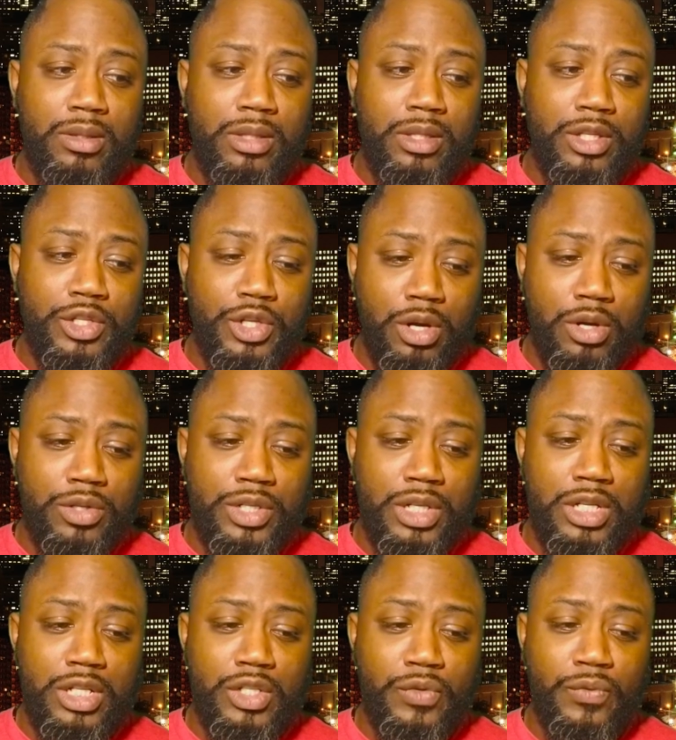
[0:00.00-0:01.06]
The church
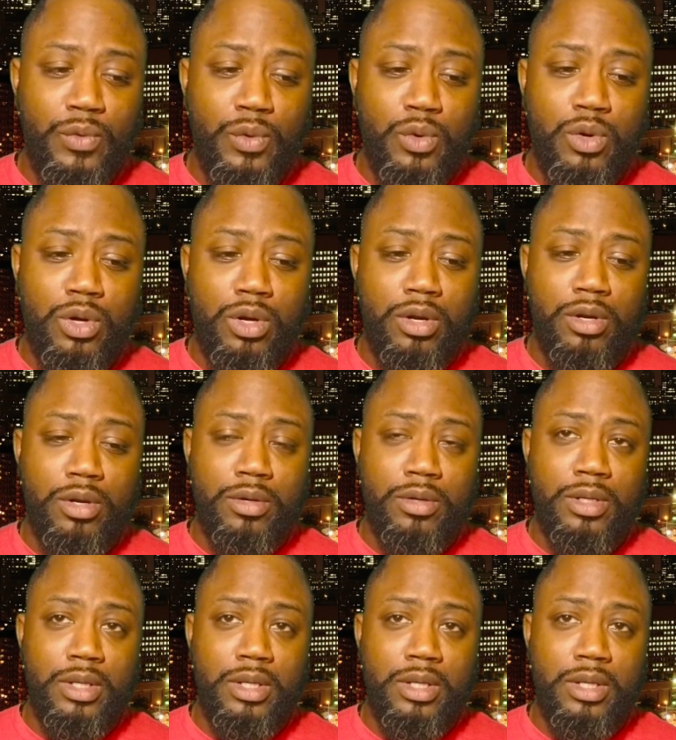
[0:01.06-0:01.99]
is for